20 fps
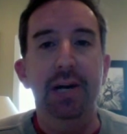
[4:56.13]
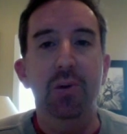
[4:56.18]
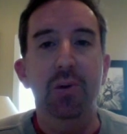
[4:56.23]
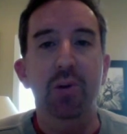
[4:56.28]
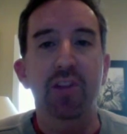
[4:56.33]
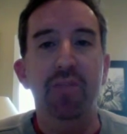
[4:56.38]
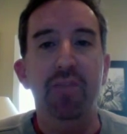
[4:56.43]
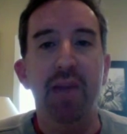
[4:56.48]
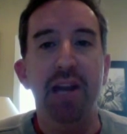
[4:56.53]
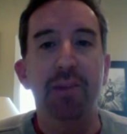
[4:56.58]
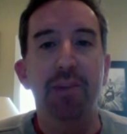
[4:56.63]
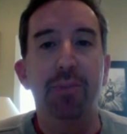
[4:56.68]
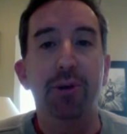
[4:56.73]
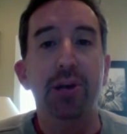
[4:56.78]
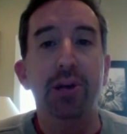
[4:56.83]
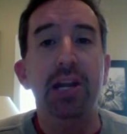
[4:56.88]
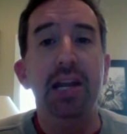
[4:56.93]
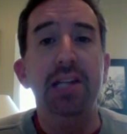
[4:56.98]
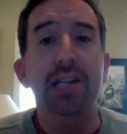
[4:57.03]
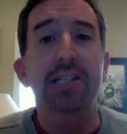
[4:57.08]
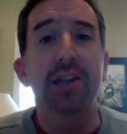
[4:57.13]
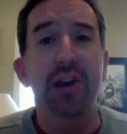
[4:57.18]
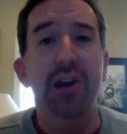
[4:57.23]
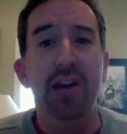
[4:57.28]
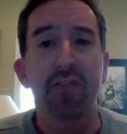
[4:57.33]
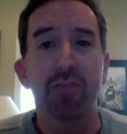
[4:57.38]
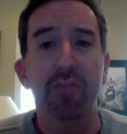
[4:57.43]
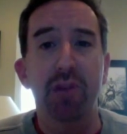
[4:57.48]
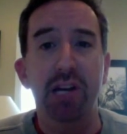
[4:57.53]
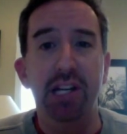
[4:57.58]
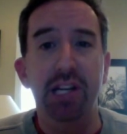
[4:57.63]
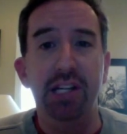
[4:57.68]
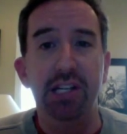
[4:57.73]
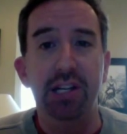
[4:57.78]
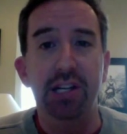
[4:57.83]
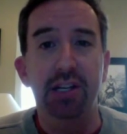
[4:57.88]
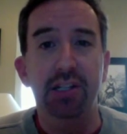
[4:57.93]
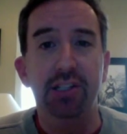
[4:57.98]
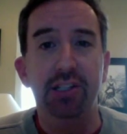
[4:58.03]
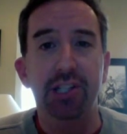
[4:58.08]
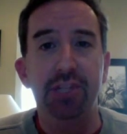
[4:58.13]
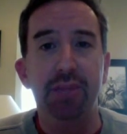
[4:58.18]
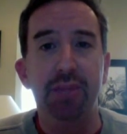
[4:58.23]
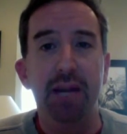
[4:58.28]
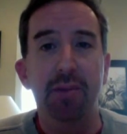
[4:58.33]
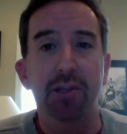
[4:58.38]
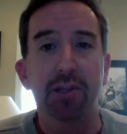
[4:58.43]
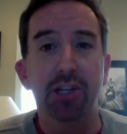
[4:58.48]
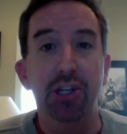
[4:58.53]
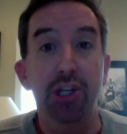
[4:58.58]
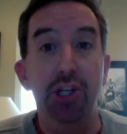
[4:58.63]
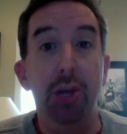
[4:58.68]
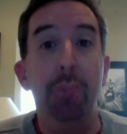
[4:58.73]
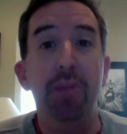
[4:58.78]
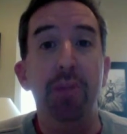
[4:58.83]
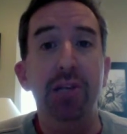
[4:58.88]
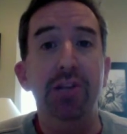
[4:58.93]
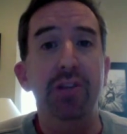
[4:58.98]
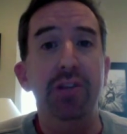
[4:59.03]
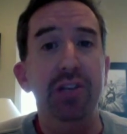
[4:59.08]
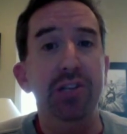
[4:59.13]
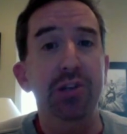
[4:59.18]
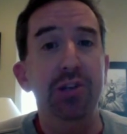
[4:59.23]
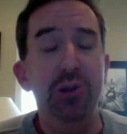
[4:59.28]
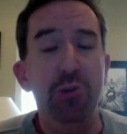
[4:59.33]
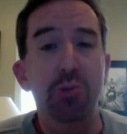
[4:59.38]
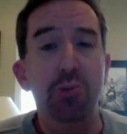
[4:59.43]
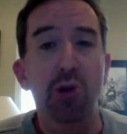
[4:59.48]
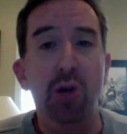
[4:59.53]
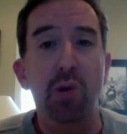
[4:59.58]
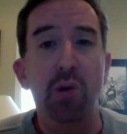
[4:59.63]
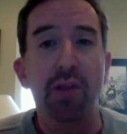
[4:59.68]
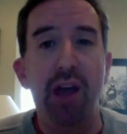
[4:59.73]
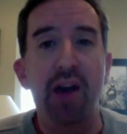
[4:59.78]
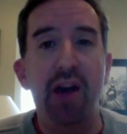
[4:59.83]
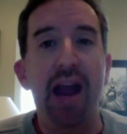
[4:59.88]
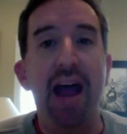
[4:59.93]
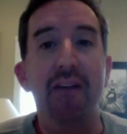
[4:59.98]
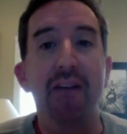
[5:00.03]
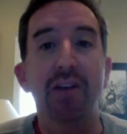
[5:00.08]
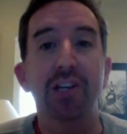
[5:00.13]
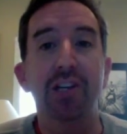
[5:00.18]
we've made it pretty easy on everybody to just be able to jump into this new book without having